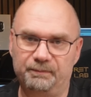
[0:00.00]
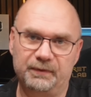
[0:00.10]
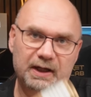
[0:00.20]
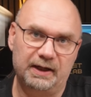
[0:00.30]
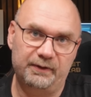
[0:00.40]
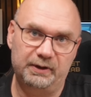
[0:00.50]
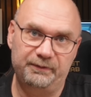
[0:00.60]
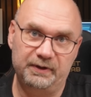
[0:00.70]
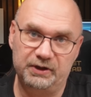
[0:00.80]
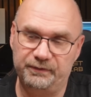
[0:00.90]
Either
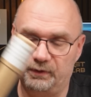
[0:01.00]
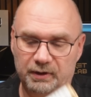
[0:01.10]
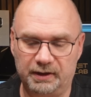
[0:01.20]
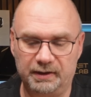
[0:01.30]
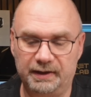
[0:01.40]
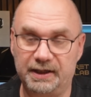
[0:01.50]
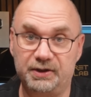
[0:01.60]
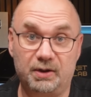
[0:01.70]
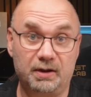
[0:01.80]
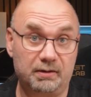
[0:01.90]
if it's for a
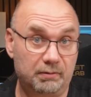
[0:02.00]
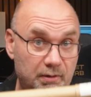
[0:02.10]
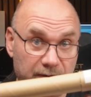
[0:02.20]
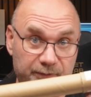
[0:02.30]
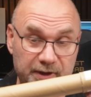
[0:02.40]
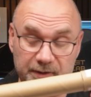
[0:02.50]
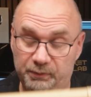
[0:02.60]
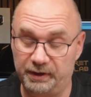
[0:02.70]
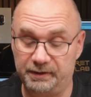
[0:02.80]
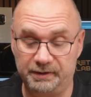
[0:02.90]
laser cutter or 3D
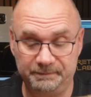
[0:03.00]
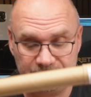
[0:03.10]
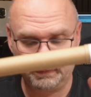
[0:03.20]
printer,